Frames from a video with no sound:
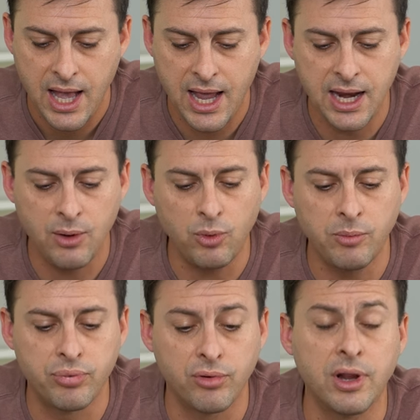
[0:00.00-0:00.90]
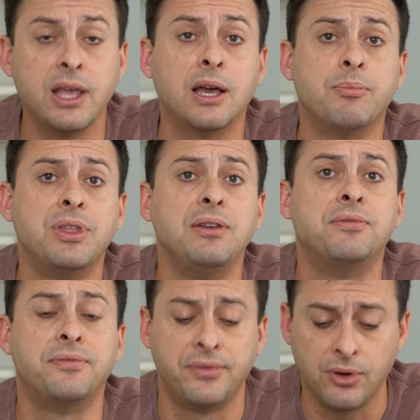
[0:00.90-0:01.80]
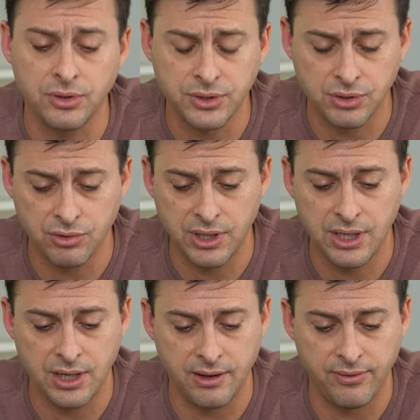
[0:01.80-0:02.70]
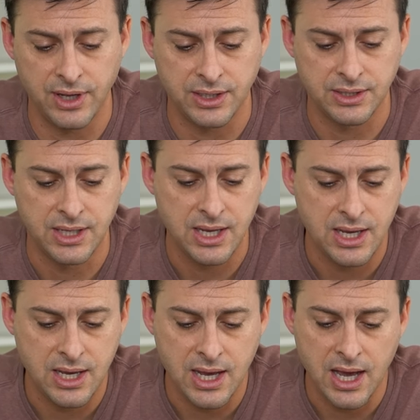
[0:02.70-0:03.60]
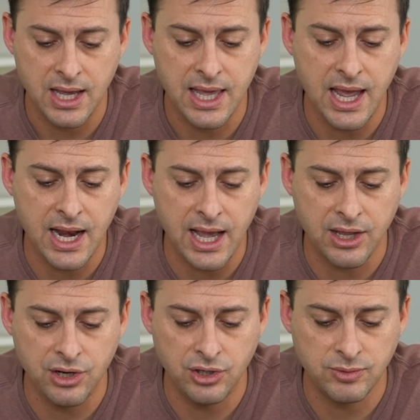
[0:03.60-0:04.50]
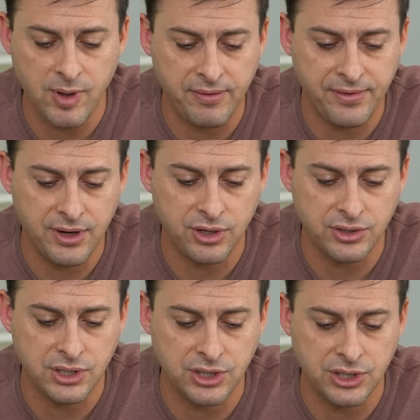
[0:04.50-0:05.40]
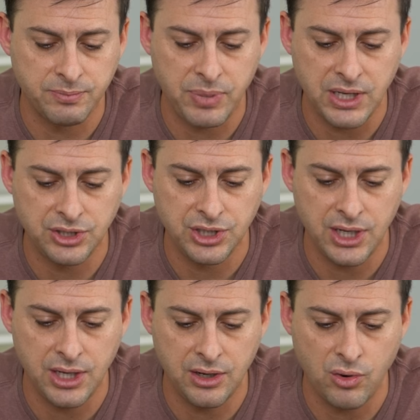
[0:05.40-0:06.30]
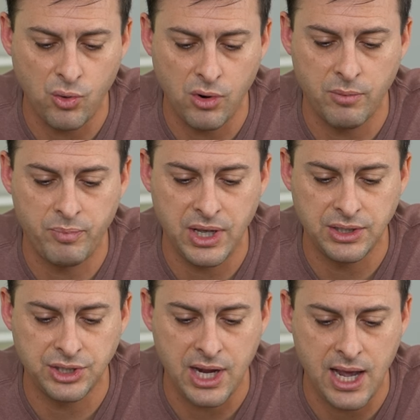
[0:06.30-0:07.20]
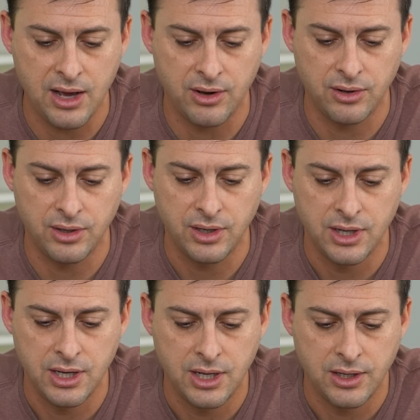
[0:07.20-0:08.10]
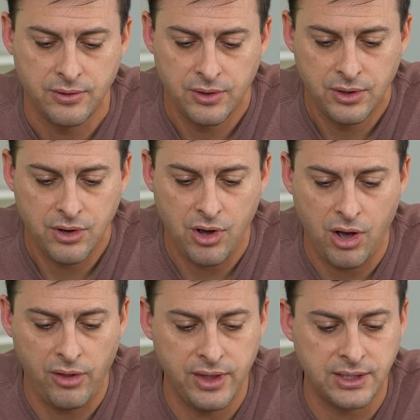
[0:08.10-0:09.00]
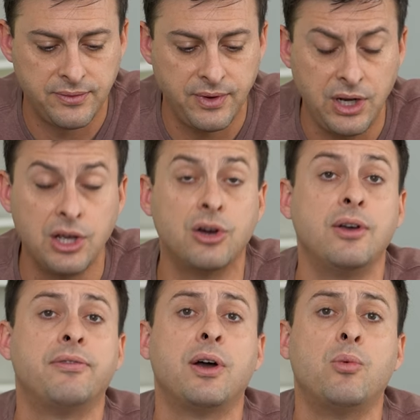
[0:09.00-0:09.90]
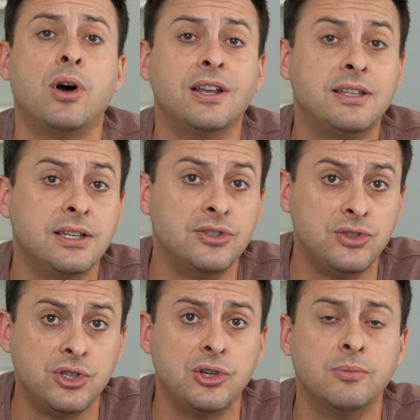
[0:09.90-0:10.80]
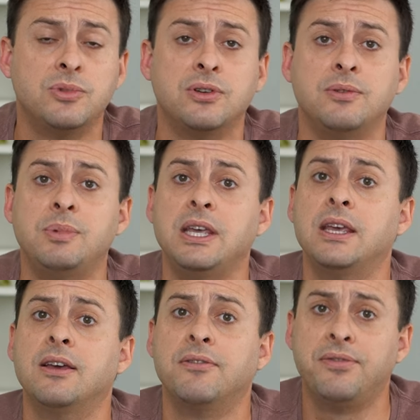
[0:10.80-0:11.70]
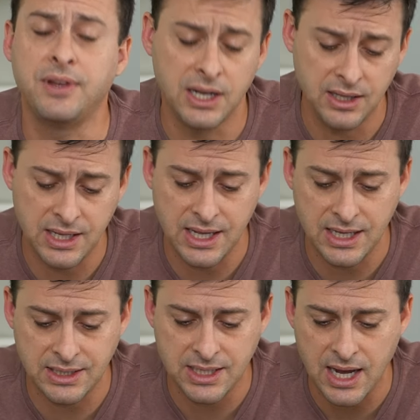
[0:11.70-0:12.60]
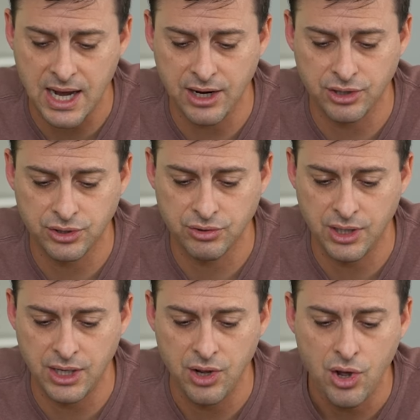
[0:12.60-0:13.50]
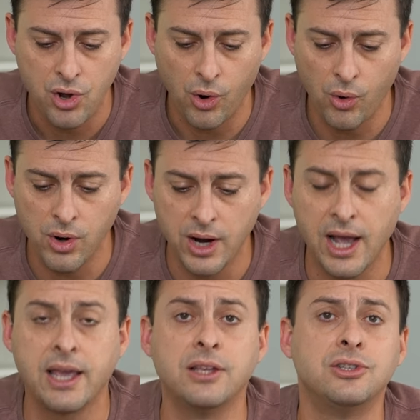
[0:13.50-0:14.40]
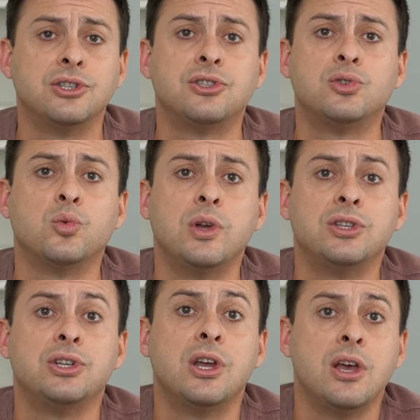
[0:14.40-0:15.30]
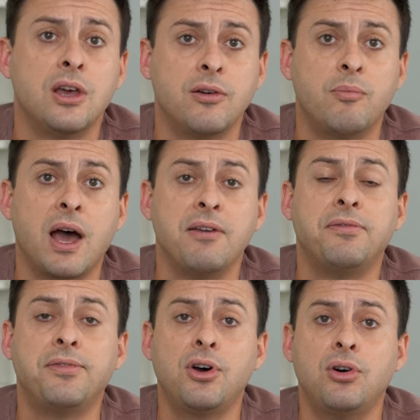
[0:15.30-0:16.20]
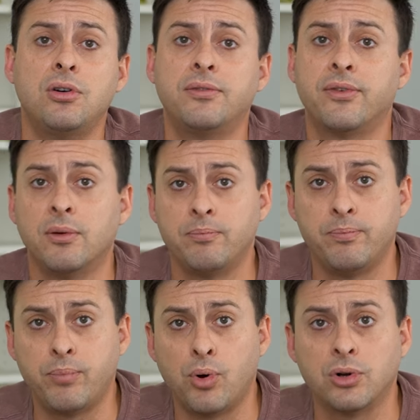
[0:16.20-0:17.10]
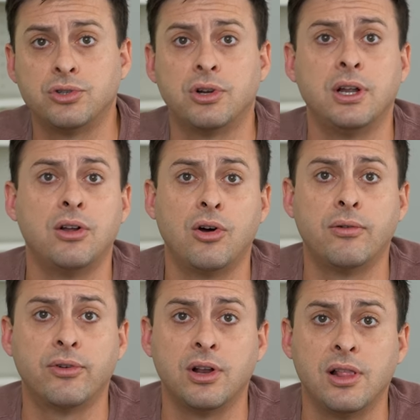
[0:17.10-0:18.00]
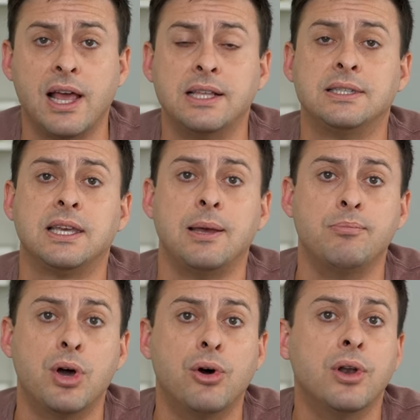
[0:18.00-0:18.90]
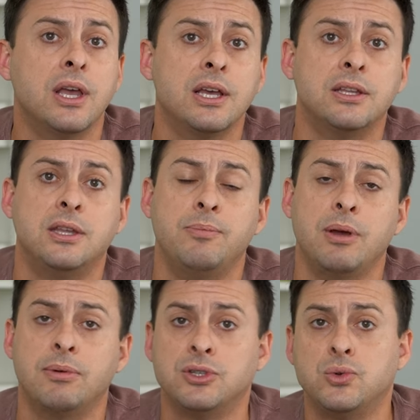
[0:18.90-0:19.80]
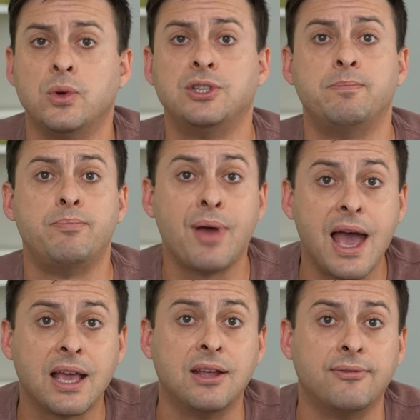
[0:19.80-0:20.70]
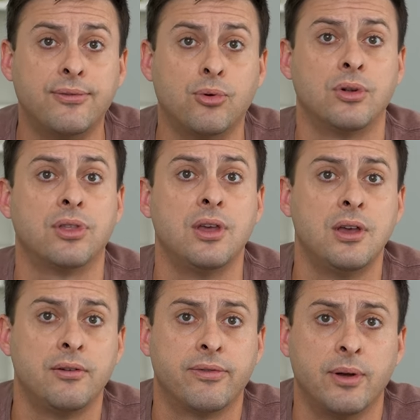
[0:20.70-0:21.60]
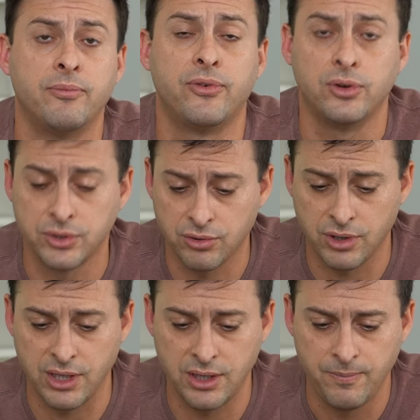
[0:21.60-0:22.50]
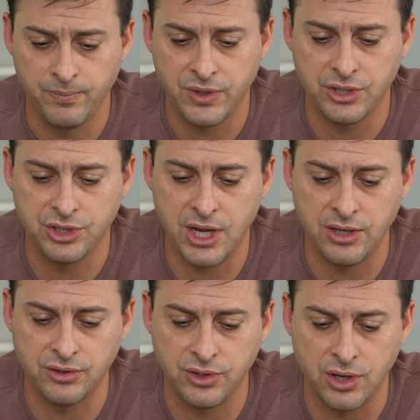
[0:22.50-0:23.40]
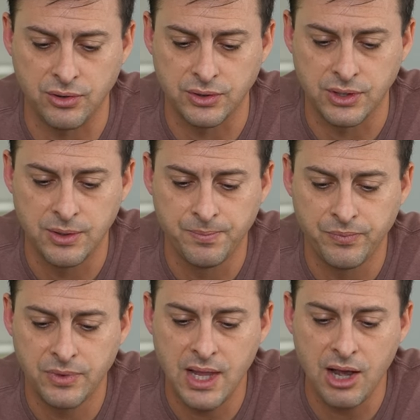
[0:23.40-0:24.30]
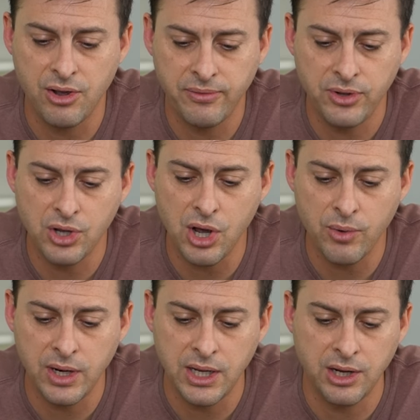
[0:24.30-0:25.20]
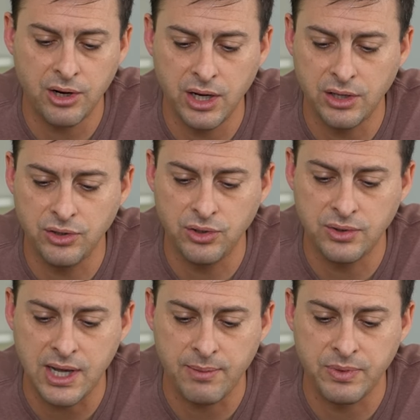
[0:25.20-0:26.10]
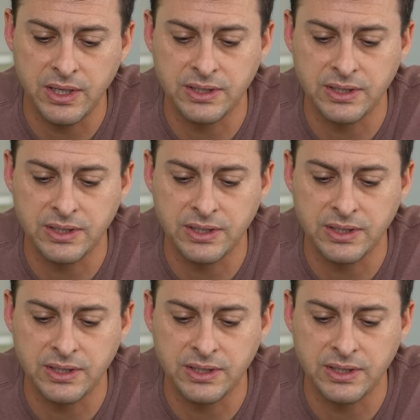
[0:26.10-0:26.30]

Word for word: and it will bring up the full screen of this. Again, I can use my fingers to just pinch in or pinch out on this video if I wanted to zoom to be fitting the entire screen, or I can just switch my phone from portrait over to landscape mode to be able to switch back and forth from full screen to change those. Now, if you go in here and you tap the